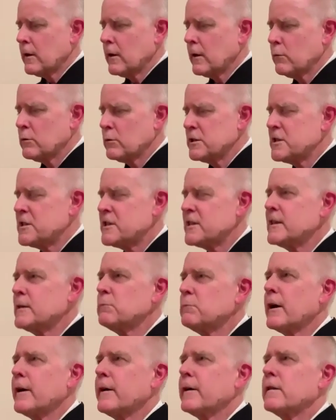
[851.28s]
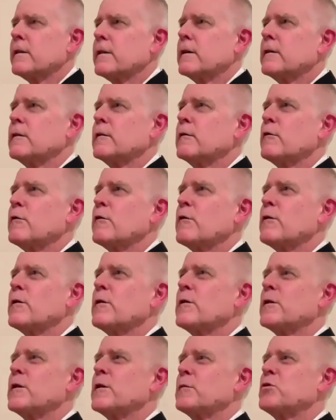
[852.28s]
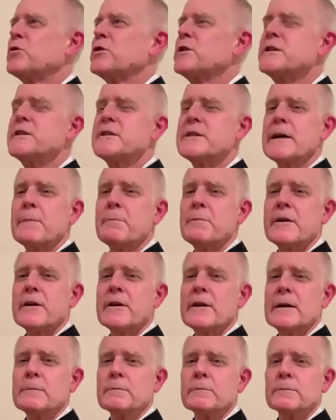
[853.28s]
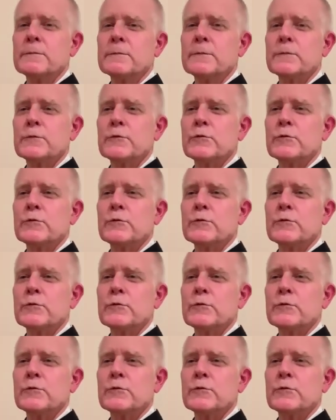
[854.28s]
It would seem like the precept that I'm